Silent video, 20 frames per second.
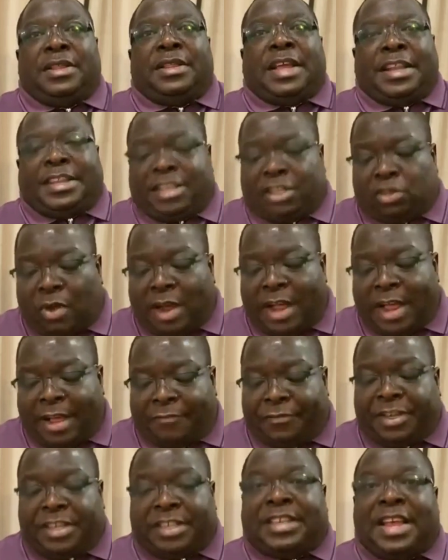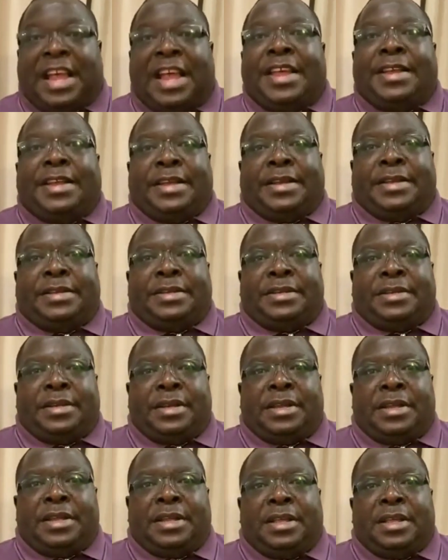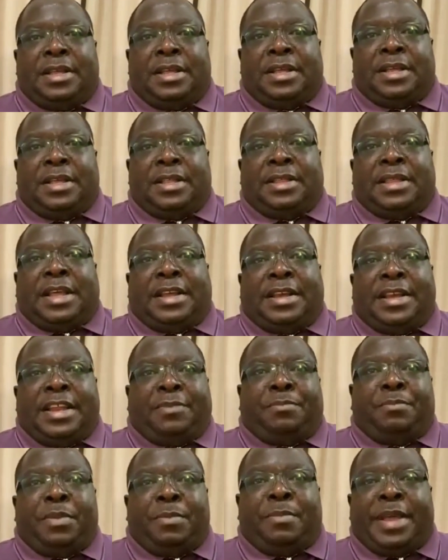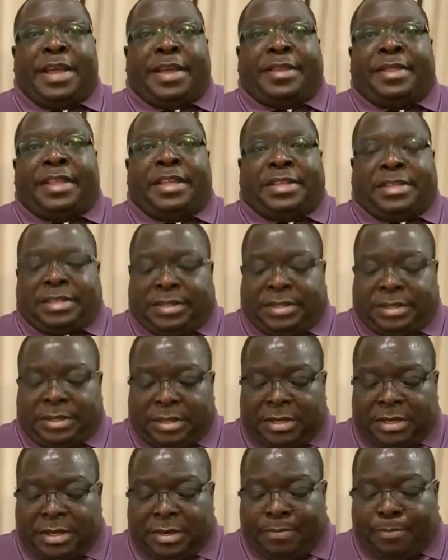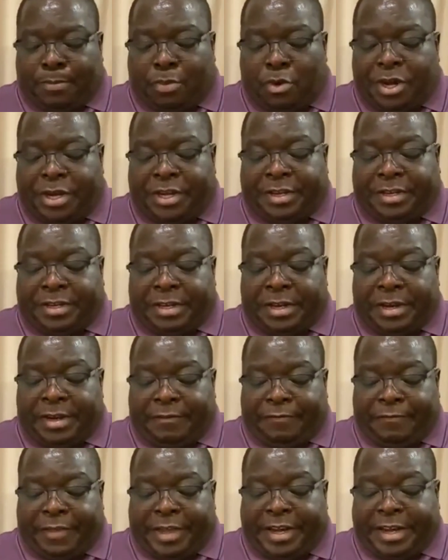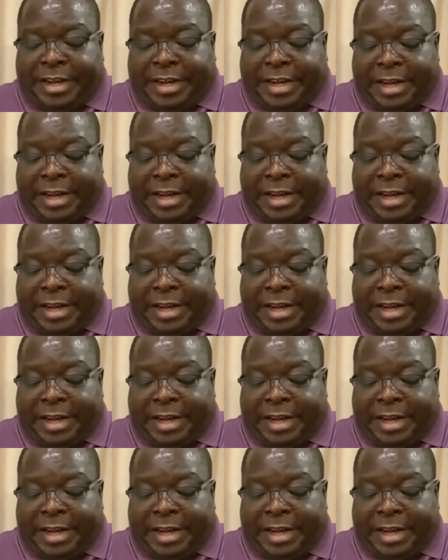That is why I've decided that let me make this point very